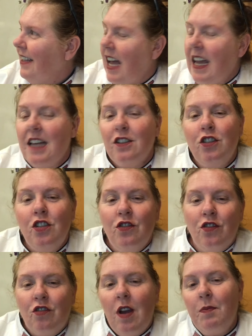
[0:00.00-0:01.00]
I got
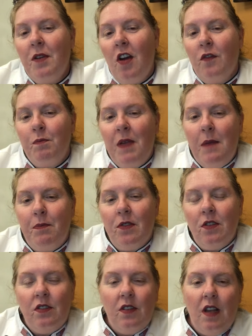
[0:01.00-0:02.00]
students dropping off
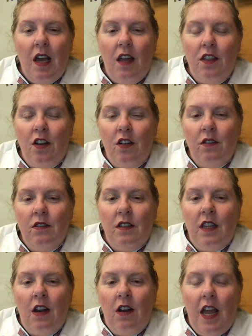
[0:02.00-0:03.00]
papers, their
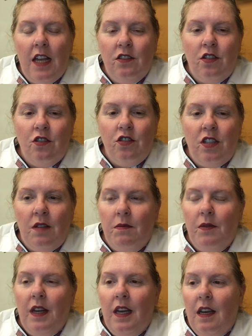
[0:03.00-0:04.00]
externship
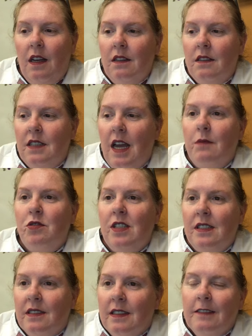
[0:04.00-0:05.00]

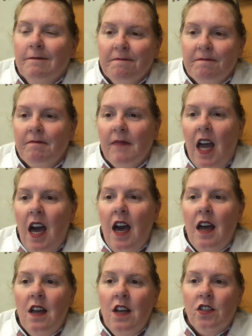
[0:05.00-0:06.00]
timesheets.
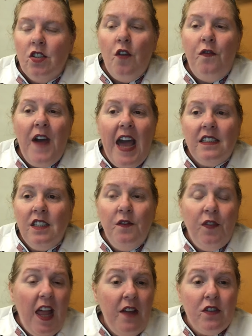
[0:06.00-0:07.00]
So fats and
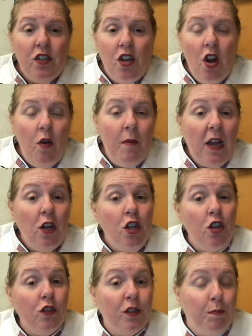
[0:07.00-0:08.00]
flavors, am I going to
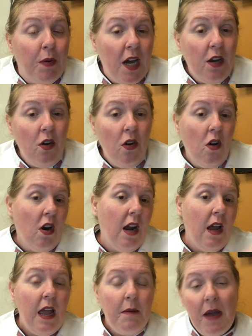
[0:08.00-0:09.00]
use butter
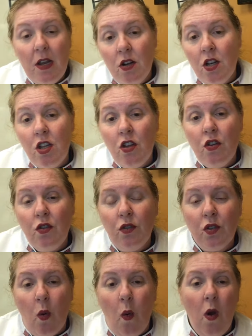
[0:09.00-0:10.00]
or am I going to
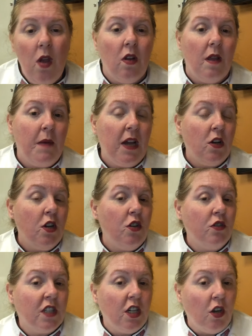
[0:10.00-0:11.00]
use oil? Am I going to
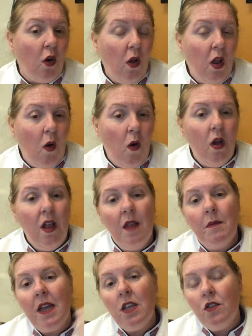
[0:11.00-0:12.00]
use canola oil?
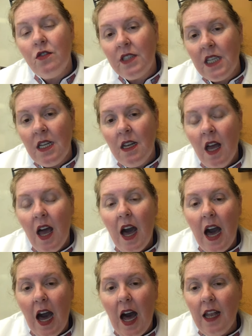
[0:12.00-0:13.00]
Am I using
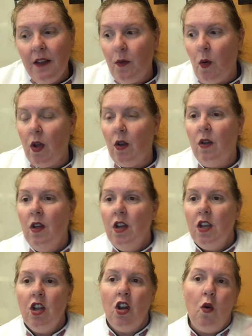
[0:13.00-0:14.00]
olive oil?
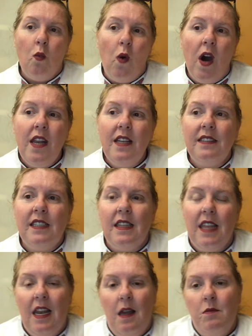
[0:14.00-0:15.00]
What is it
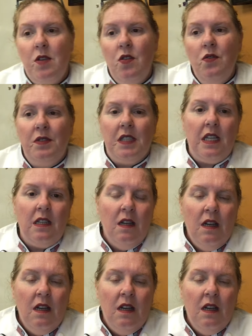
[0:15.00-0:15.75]
that I'm using?